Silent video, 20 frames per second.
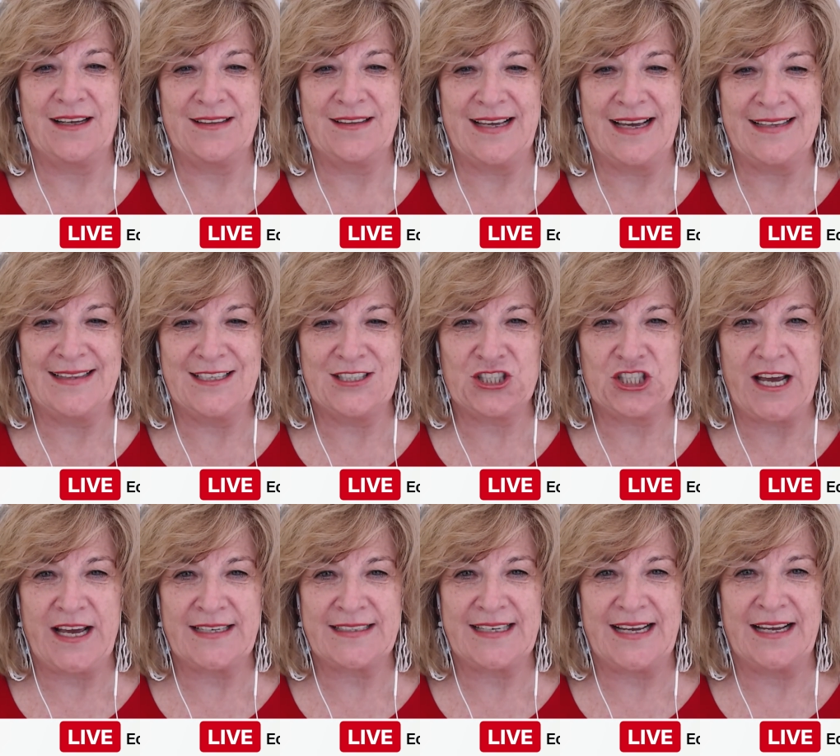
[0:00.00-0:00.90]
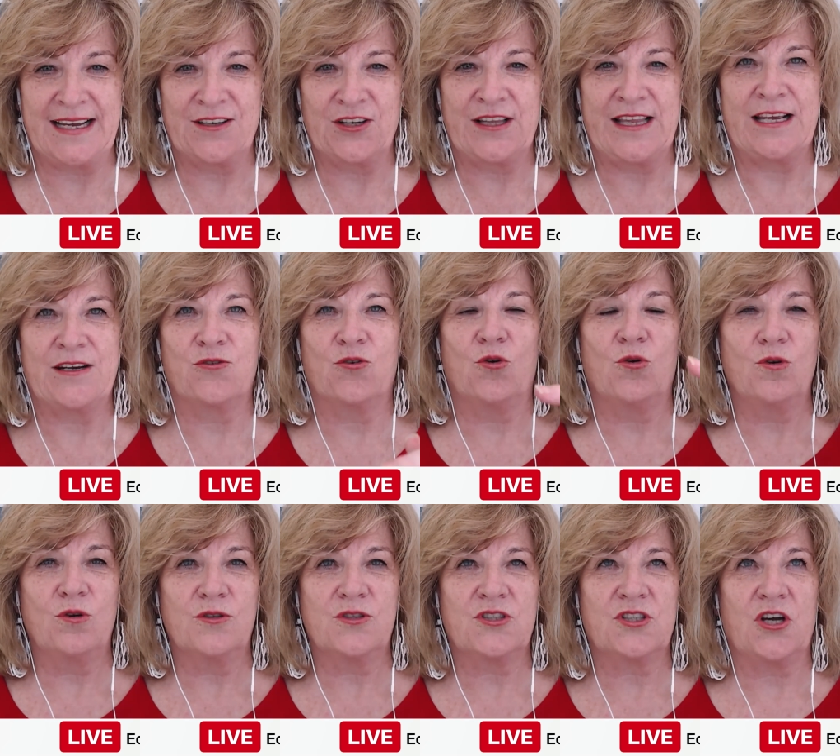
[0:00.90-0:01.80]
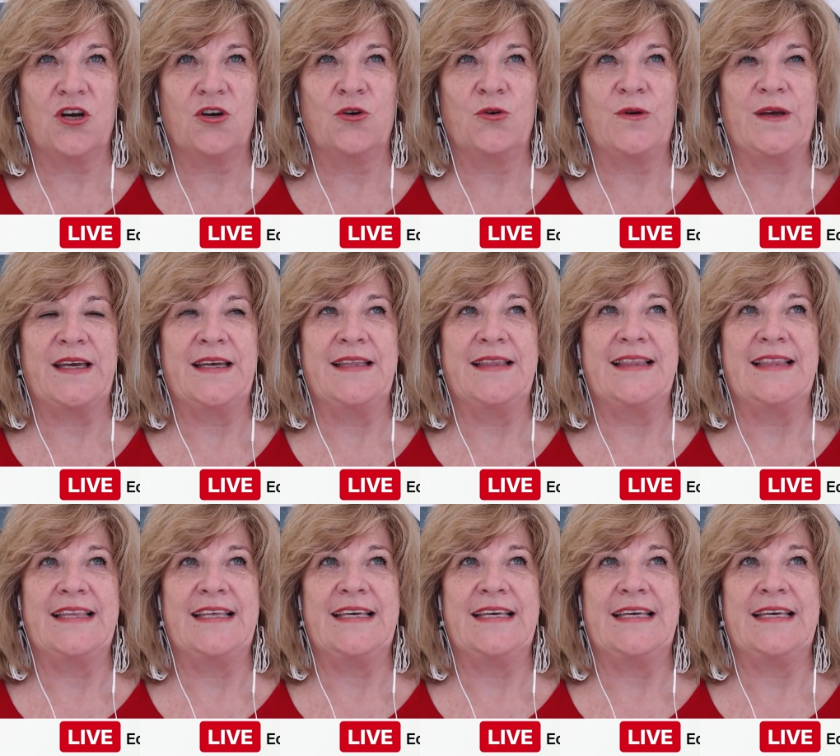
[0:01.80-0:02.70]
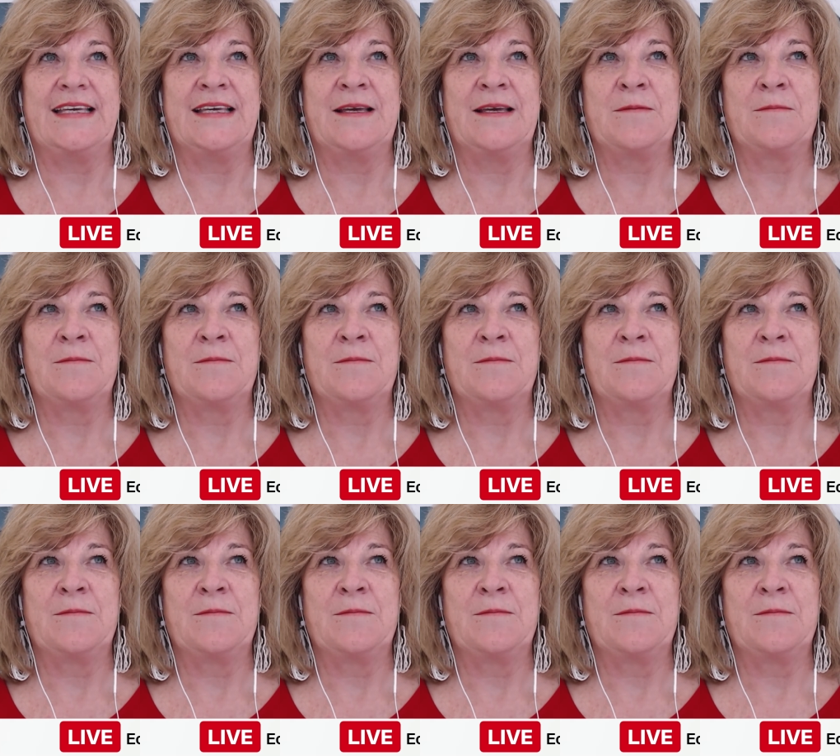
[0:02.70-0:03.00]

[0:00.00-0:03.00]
in the chat, and then also in the